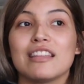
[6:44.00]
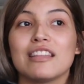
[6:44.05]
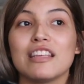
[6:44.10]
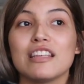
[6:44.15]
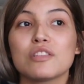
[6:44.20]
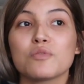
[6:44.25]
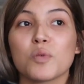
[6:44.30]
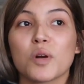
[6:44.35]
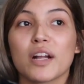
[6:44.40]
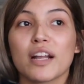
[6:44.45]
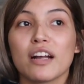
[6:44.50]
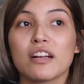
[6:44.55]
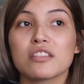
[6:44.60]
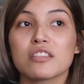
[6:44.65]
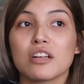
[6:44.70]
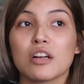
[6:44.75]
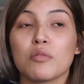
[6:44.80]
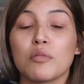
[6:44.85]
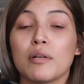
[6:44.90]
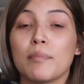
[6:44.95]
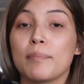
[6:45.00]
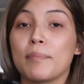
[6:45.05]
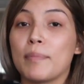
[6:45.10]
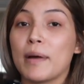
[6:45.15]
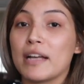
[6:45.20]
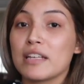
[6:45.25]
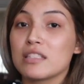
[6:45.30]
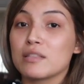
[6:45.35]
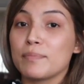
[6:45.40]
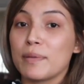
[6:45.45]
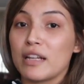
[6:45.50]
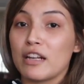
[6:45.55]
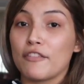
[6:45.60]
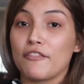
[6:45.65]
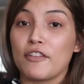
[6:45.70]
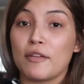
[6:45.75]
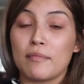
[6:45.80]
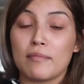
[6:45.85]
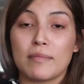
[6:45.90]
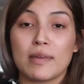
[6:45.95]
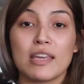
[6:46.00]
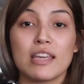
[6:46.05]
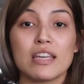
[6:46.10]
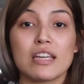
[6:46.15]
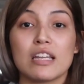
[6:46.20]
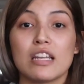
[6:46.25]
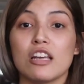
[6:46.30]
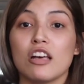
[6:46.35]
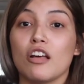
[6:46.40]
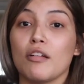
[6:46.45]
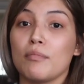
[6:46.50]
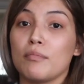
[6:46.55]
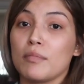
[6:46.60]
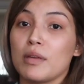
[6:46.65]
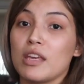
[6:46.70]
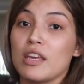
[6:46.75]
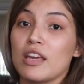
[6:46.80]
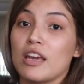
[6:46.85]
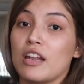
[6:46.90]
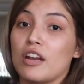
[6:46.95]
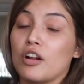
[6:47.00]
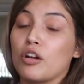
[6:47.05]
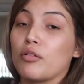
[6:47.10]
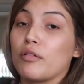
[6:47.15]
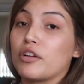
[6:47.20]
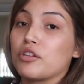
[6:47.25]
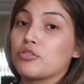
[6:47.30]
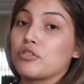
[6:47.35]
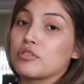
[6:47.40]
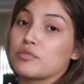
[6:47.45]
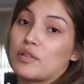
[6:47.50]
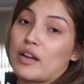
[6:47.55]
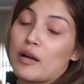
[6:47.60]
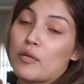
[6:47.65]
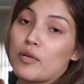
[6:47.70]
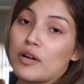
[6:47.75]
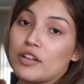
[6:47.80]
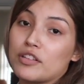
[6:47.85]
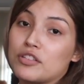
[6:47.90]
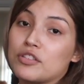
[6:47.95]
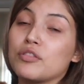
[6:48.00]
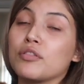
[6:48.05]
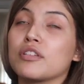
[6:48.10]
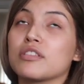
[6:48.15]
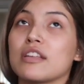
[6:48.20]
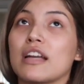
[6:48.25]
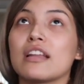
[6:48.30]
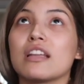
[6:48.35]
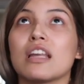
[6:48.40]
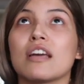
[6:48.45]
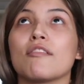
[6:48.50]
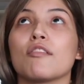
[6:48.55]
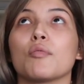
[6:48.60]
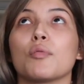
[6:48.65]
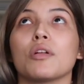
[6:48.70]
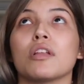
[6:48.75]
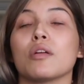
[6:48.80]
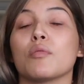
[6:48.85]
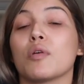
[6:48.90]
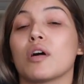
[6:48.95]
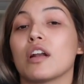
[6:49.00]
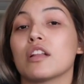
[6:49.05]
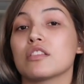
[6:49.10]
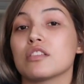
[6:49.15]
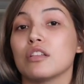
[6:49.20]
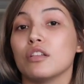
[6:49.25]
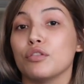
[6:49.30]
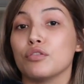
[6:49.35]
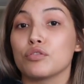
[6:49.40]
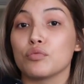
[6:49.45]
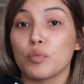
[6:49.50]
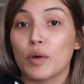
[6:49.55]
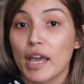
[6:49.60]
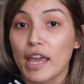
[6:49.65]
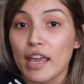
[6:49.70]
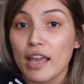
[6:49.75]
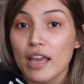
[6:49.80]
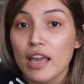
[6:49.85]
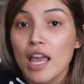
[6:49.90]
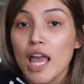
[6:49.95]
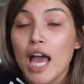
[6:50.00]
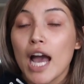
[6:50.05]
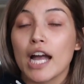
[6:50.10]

these workouts are what best benefit me and help me and are going towards what I wanted to do because I never really wanted to lose weight.